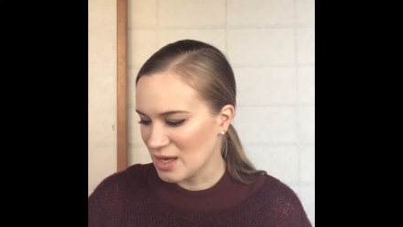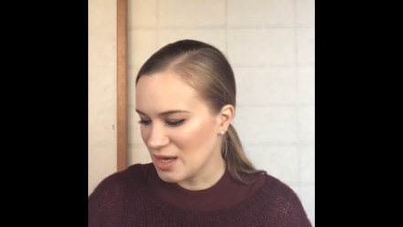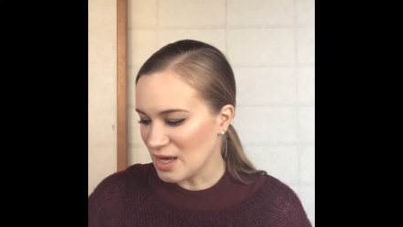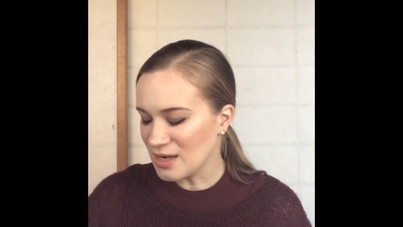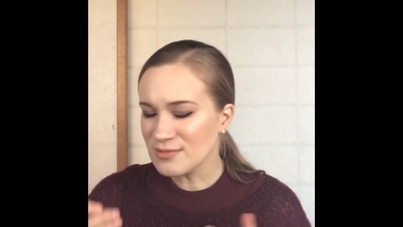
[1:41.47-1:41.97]

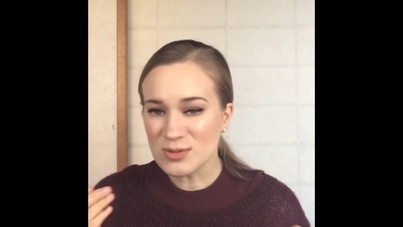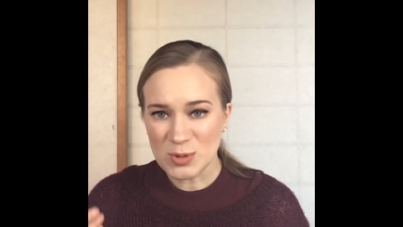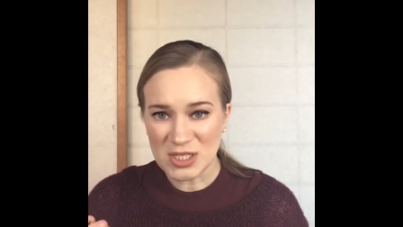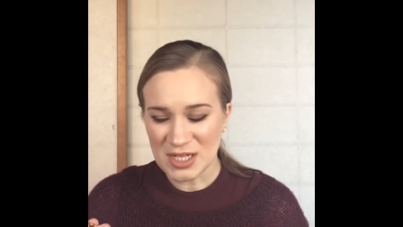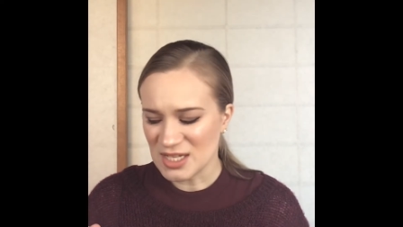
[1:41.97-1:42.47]
and it was
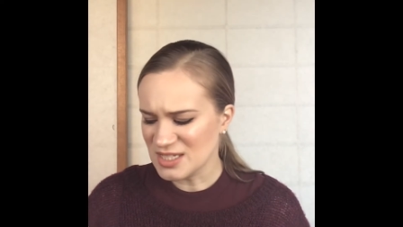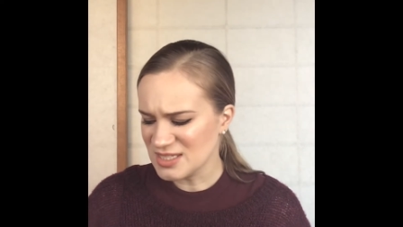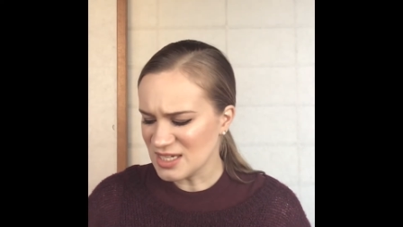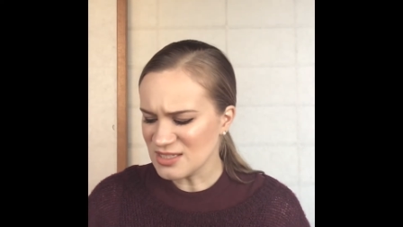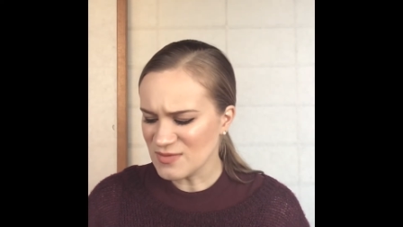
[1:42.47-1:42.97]
pretty good. It
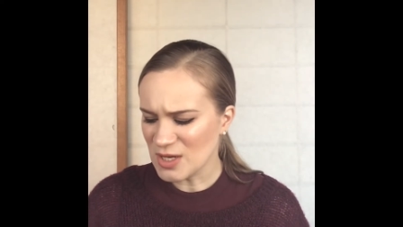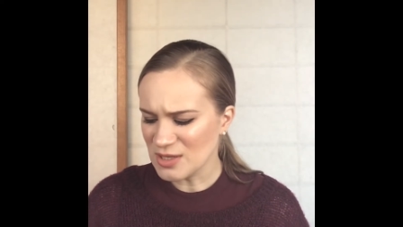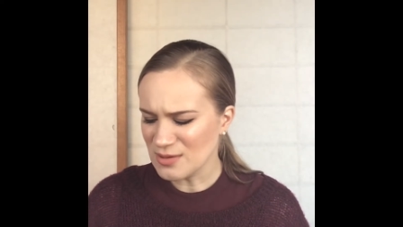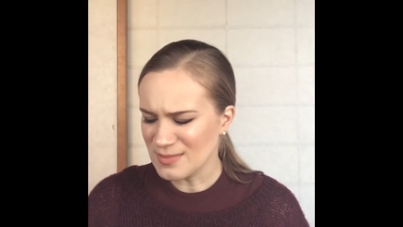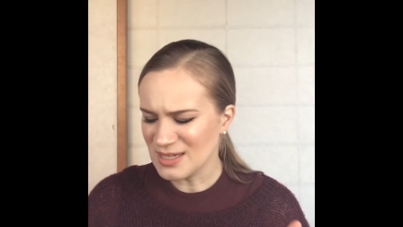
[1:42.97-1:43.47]
says
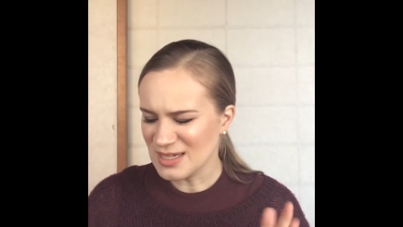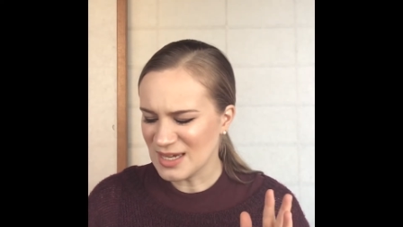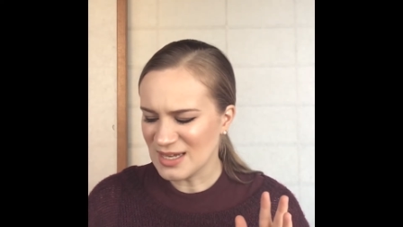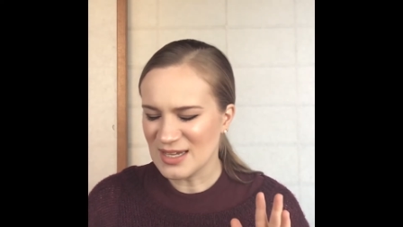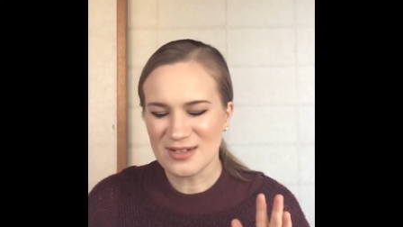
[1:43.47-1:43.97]
volume, but
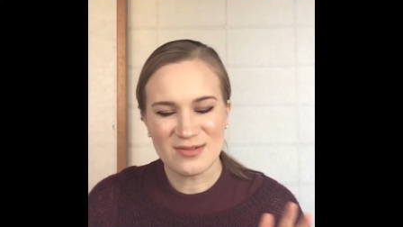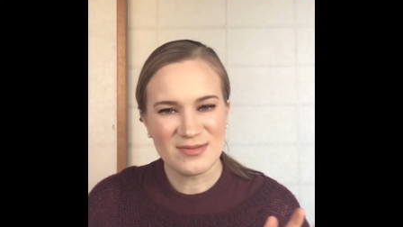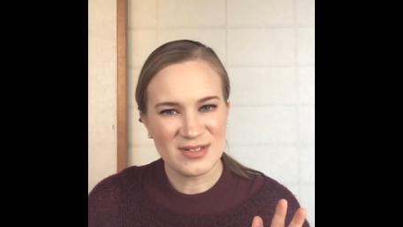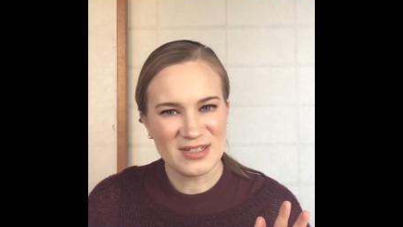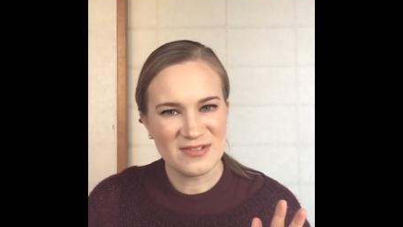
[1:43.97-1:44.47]
again, I don't
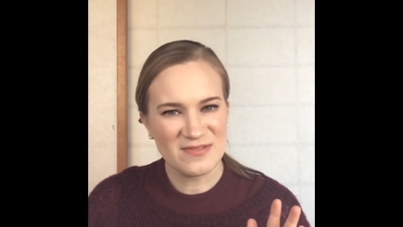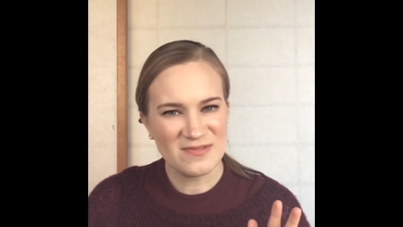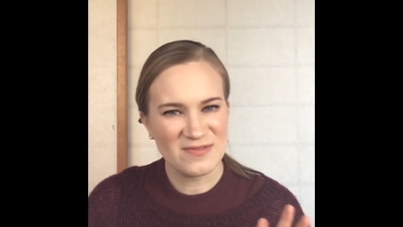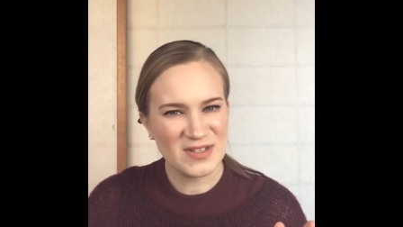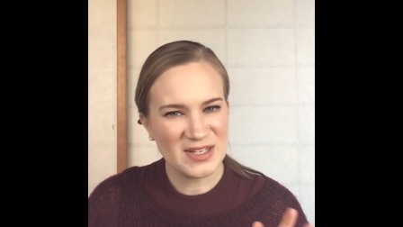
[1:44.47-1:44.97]
really
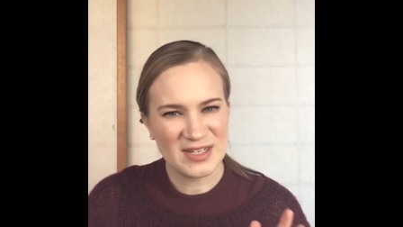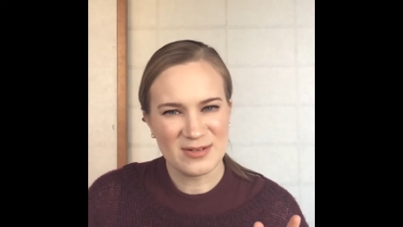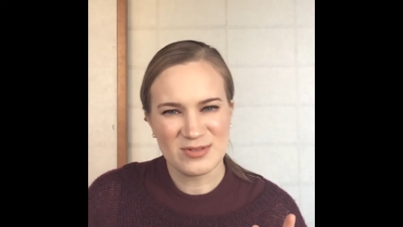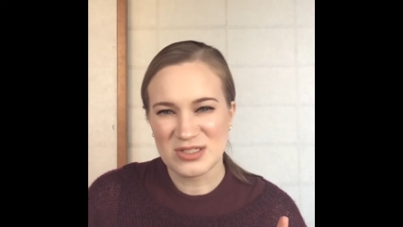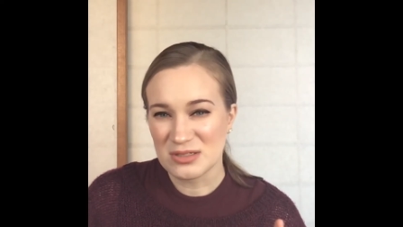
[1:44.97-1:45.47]
feel like it
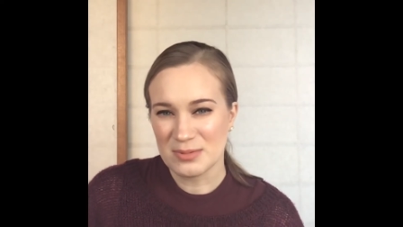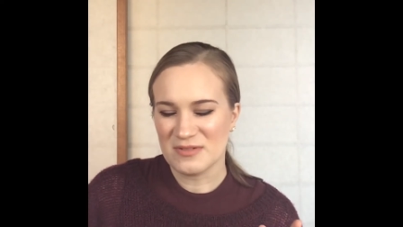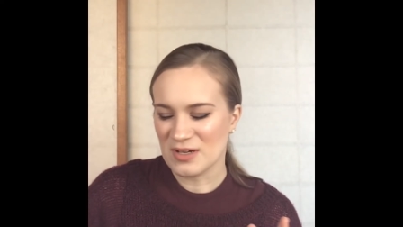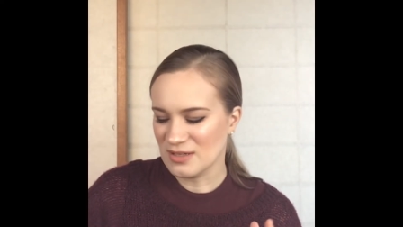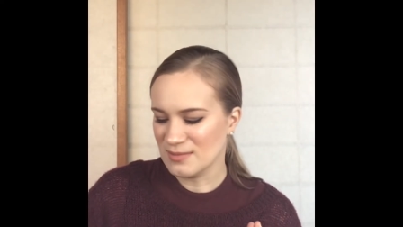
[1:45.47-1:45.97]
was super
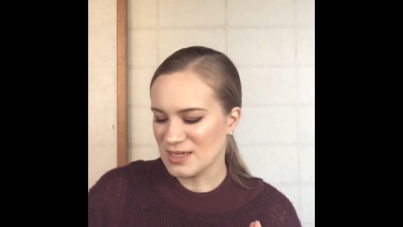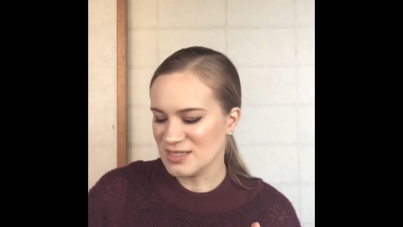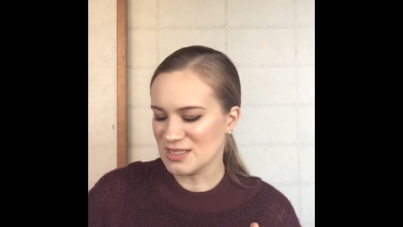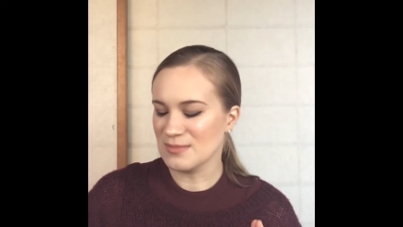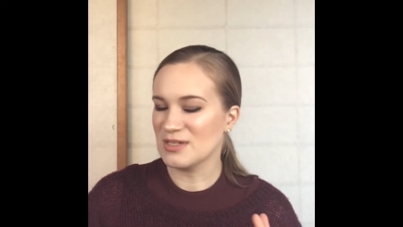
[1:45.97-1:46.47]

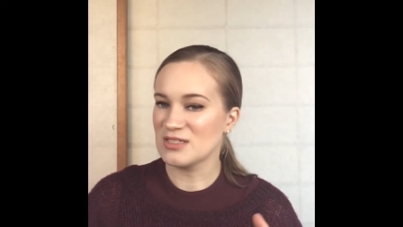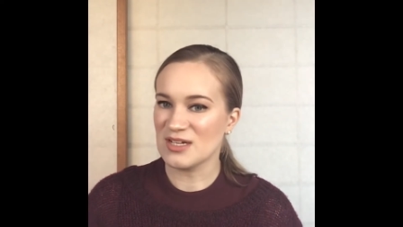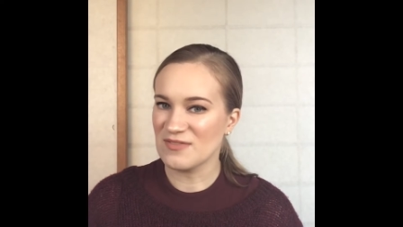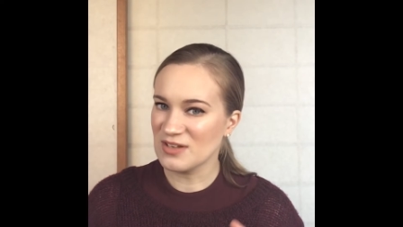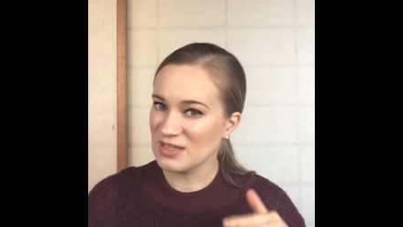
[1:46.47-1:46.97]
volumizing, but it
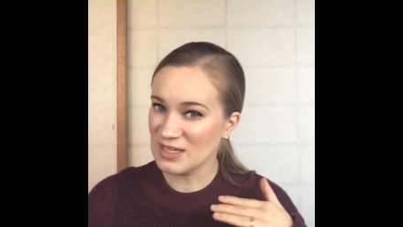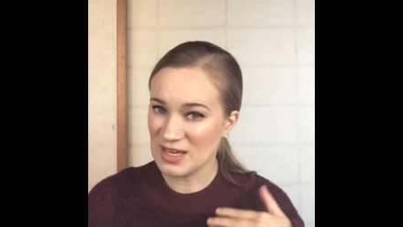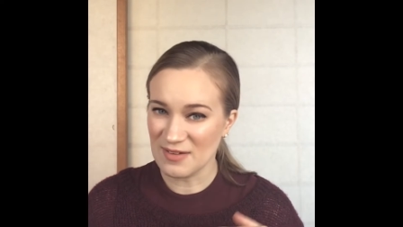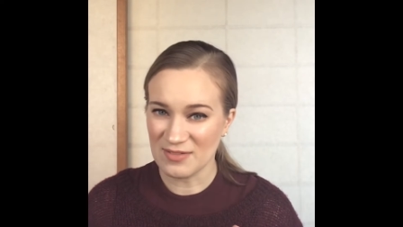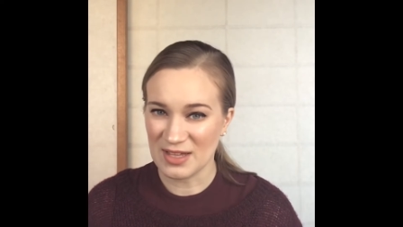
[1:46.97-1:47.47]
definitely
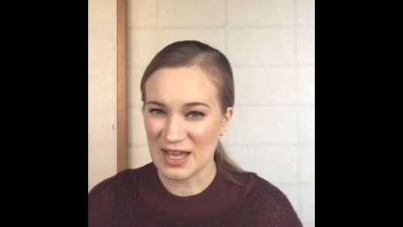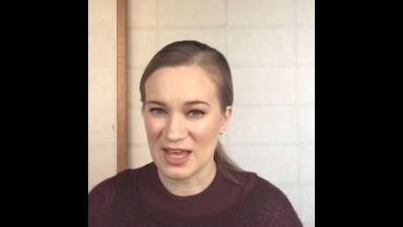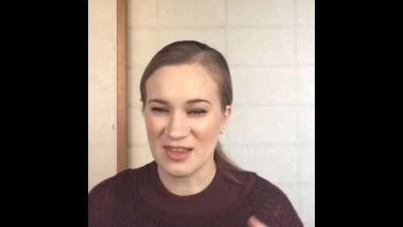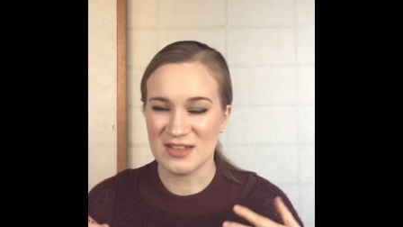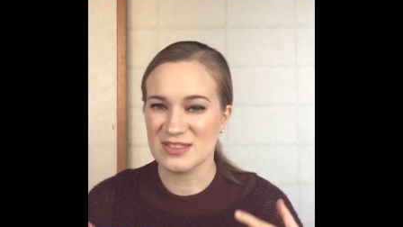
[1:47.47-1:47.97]
gave
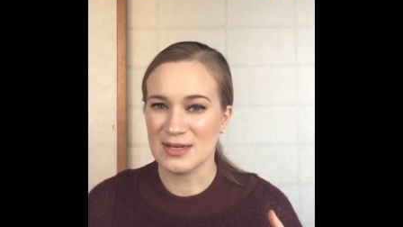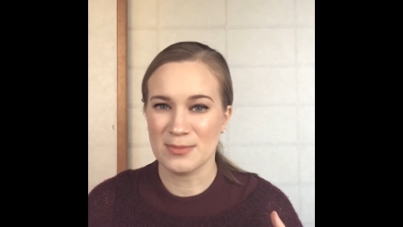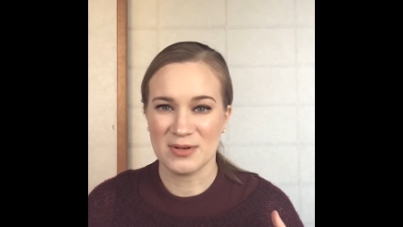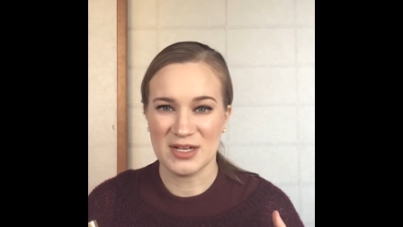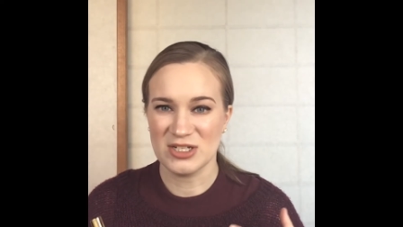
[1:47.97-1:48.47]
length and
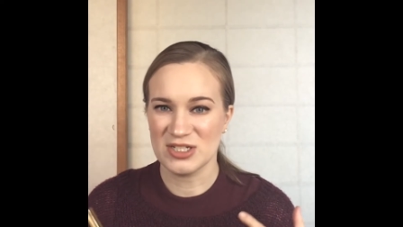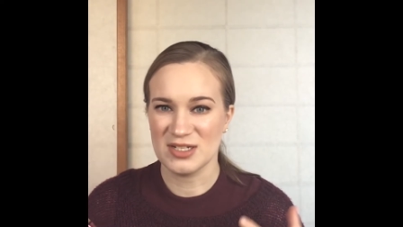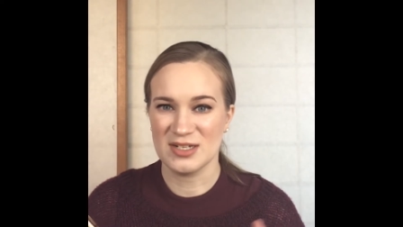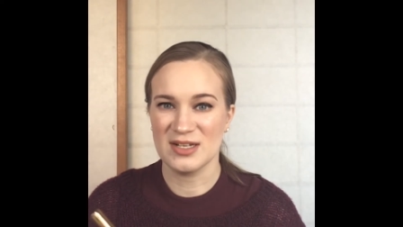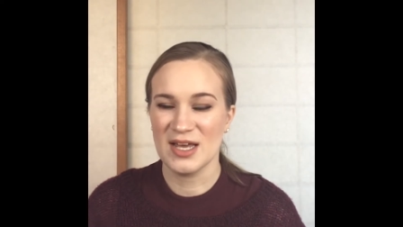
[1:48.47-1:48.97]

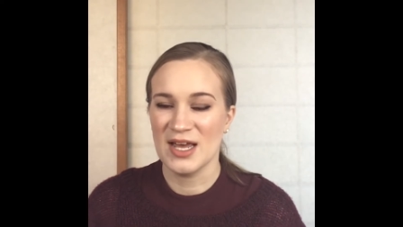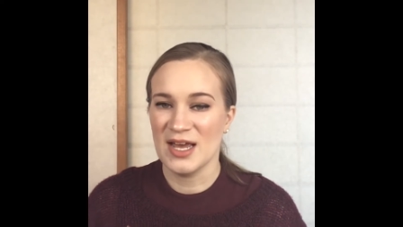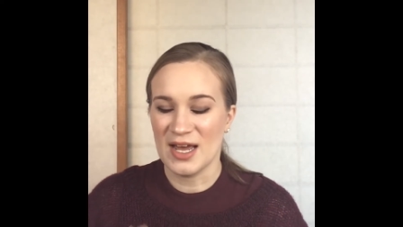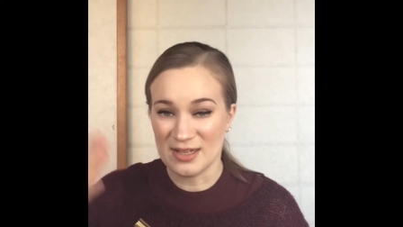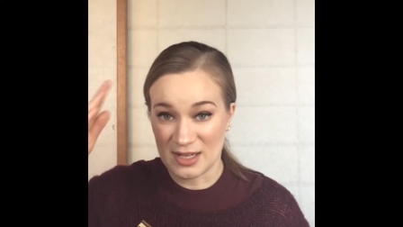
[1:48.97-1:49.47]
separation
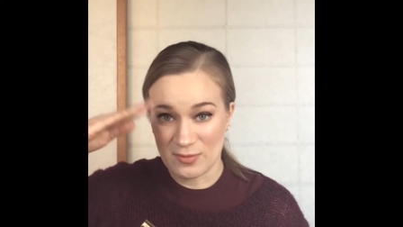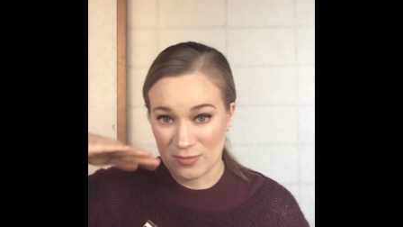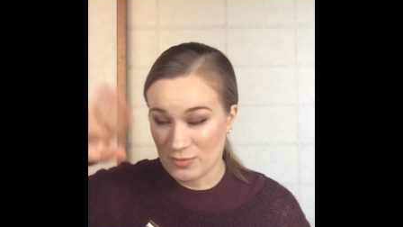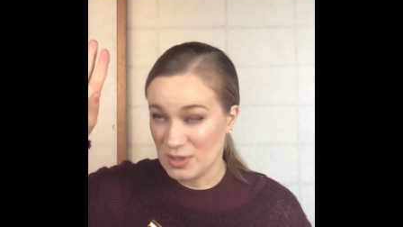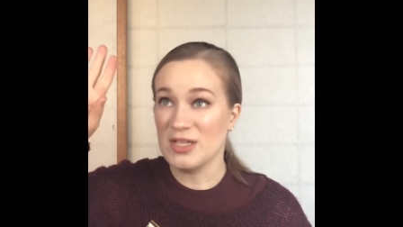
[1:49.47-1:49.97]
and like
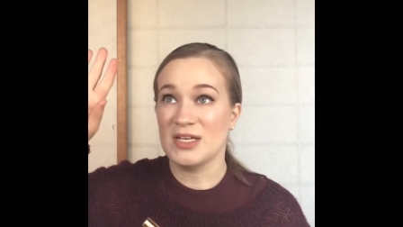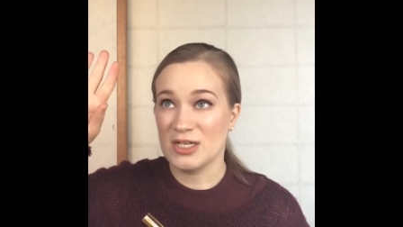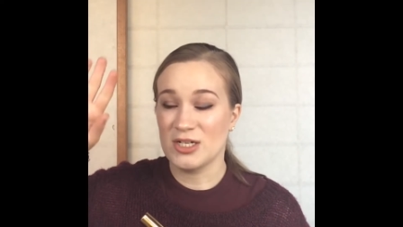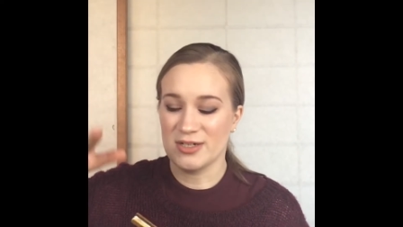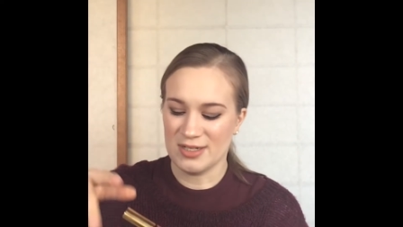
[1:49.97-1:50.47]
really
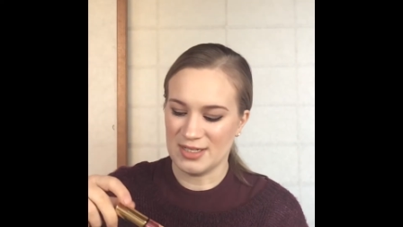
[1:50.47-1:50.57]
curl.